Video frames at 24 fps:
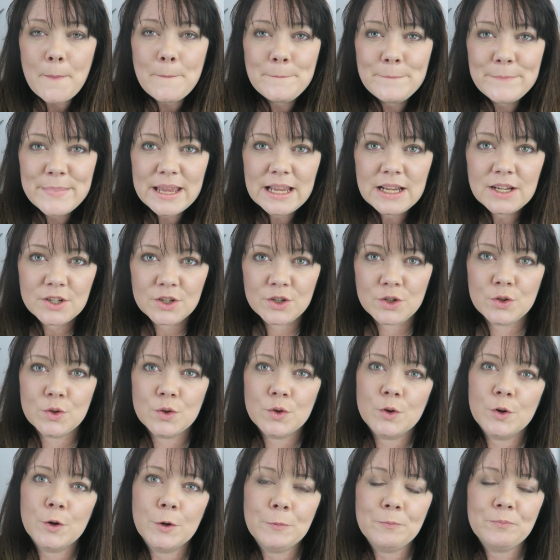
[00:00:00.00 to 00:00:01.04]
make
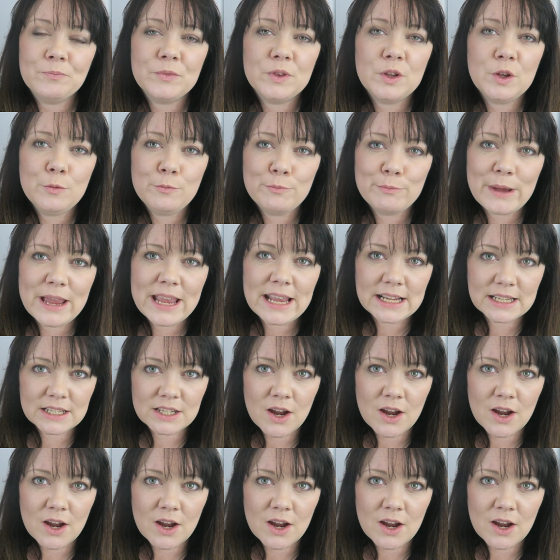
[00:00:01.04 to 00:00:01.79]
sure you make